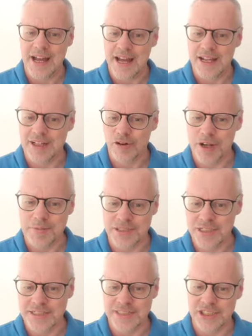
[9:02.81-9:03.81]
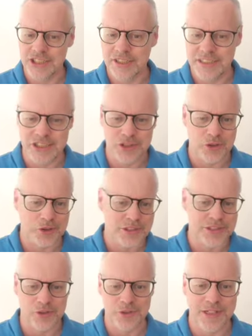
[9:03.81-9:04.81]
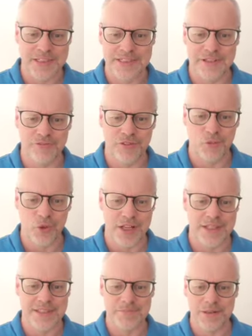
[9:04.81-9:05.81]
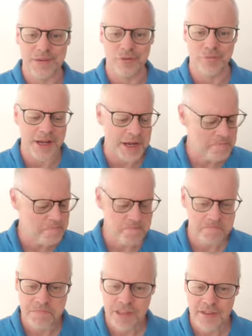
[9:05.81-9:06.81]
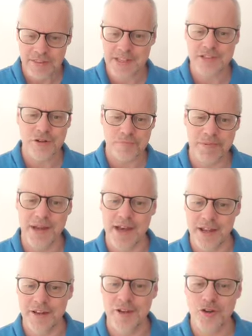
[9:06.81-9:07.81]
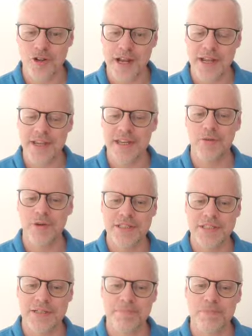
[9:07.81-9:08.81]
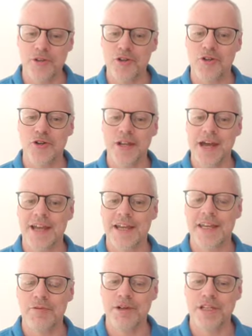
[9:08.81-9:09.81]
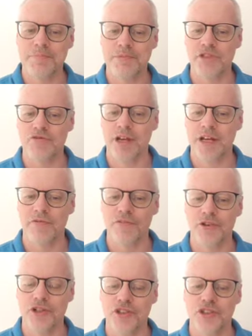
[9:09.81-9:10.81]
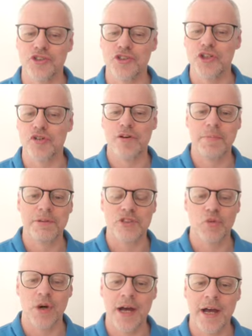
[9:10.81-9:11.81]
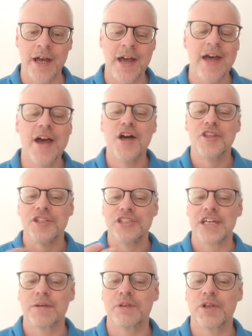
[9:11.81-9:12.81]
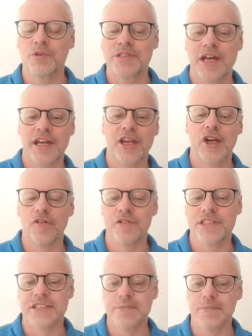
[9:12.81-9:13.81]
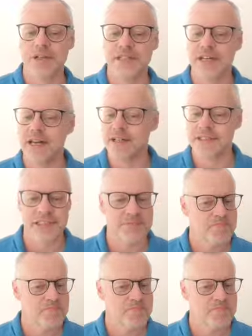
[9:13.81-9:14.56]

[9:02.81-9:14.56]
Cream cheese and chili sauce, all these different ones that people make. That's not bad. You could add Kiwi Dip. You could add Kiwi Dip Australian version to your repertoire, to something you were taking over to somebody's house.